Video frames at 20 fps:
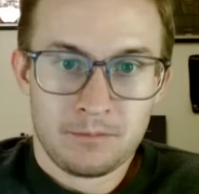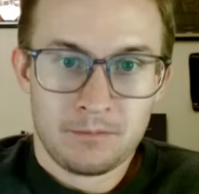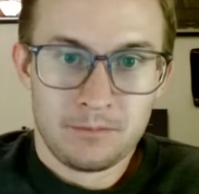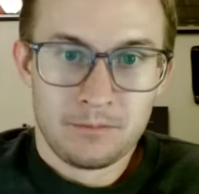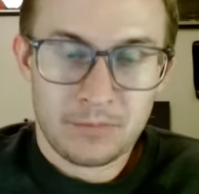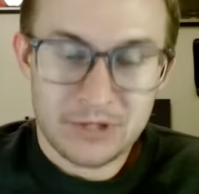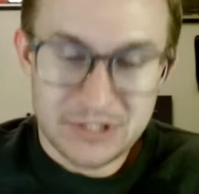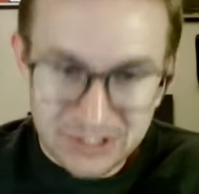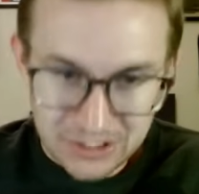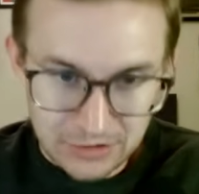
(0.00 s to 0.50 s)

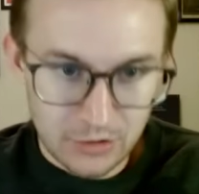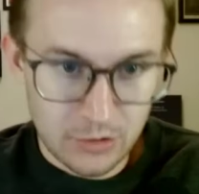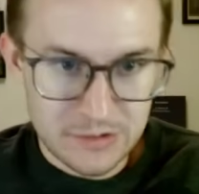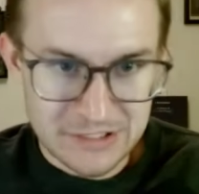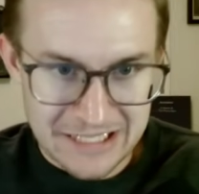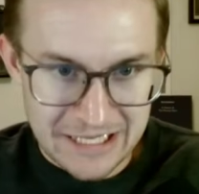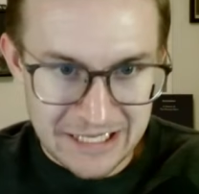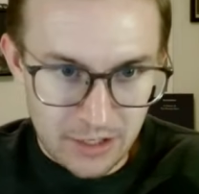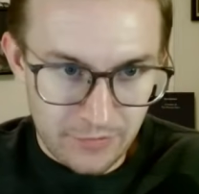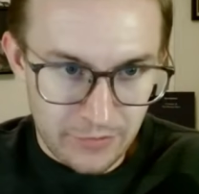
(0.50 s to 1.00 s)
But to close
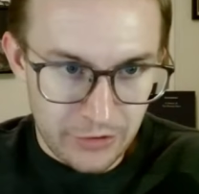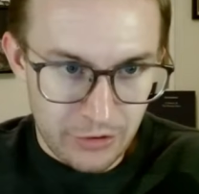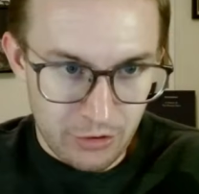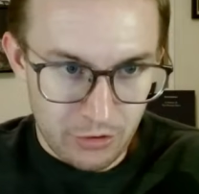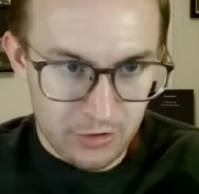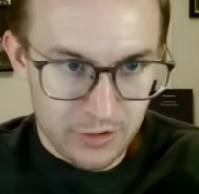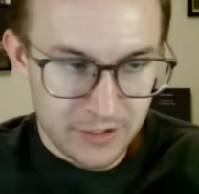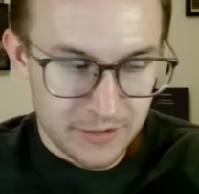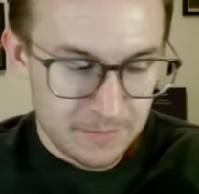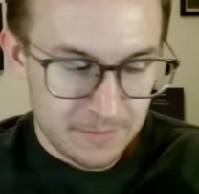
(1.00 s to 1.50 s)
out on the
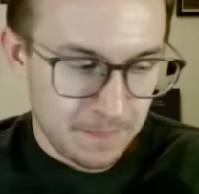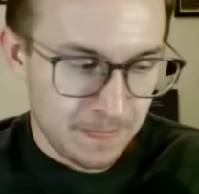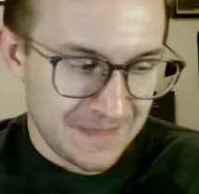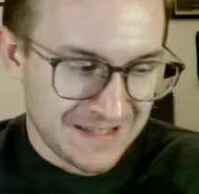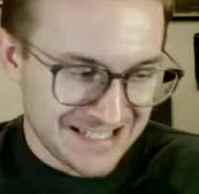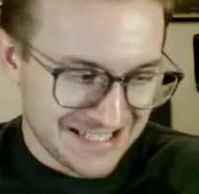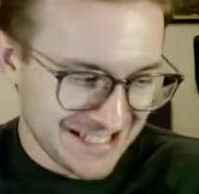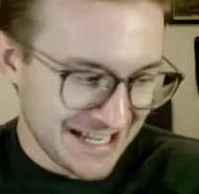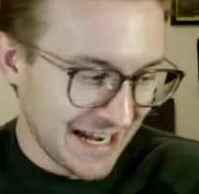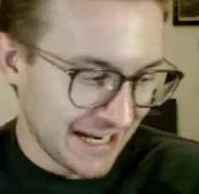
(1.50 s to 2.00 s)
Nurk
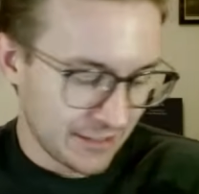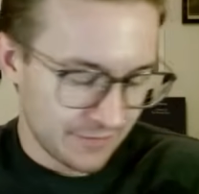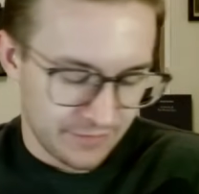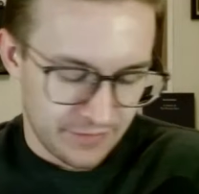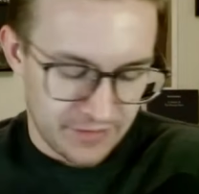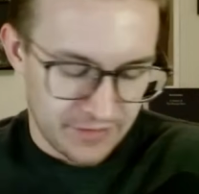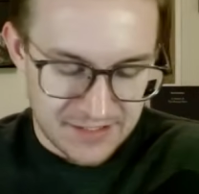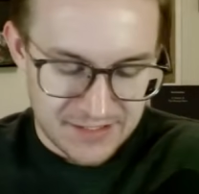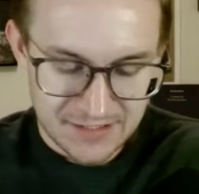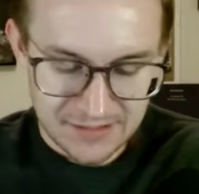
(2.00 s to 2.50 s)
side of
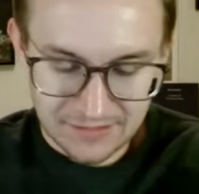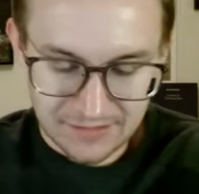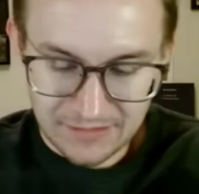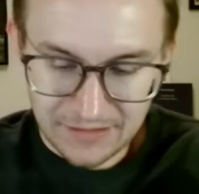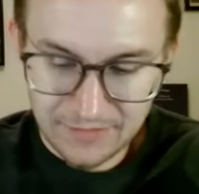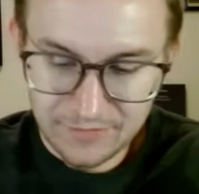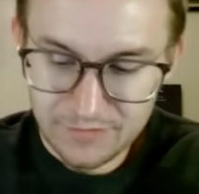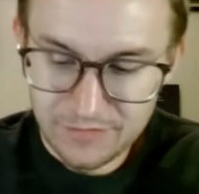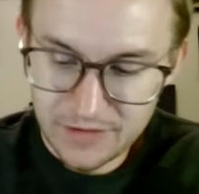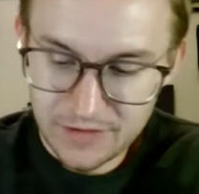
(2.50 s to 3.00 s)
this
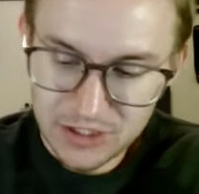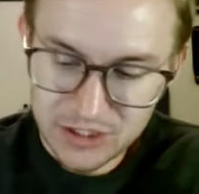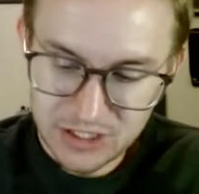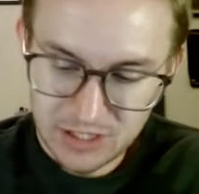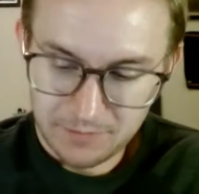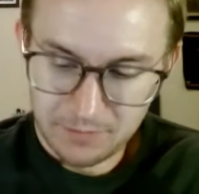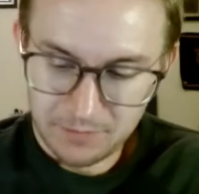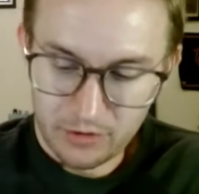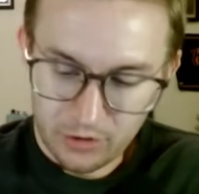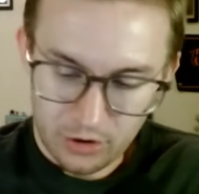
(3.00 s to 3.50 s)
and finish
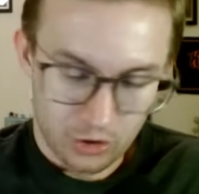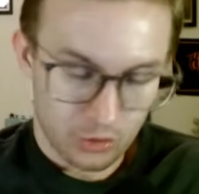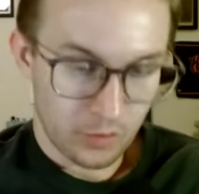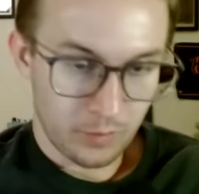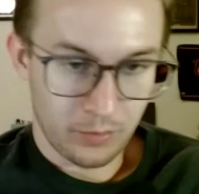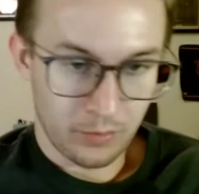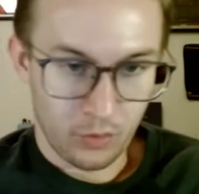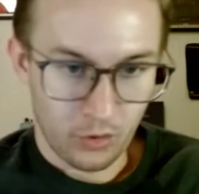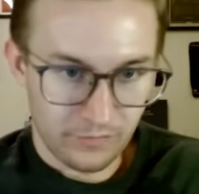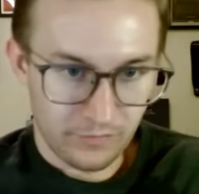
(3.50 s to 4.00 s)
up our Nurk
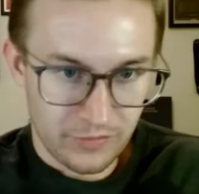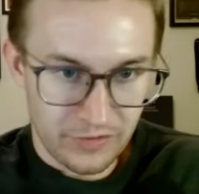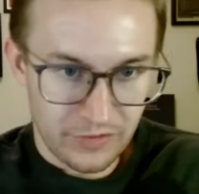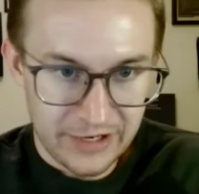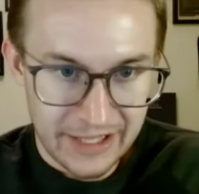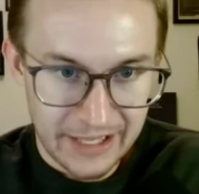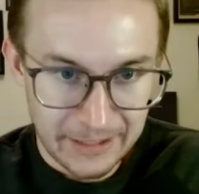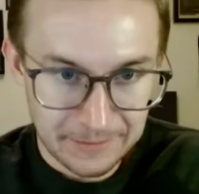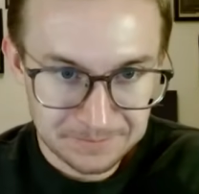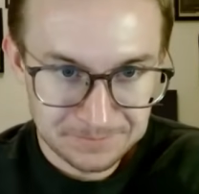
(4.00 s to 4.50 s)
report for the
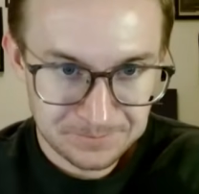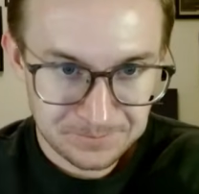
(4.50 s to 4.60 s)
day.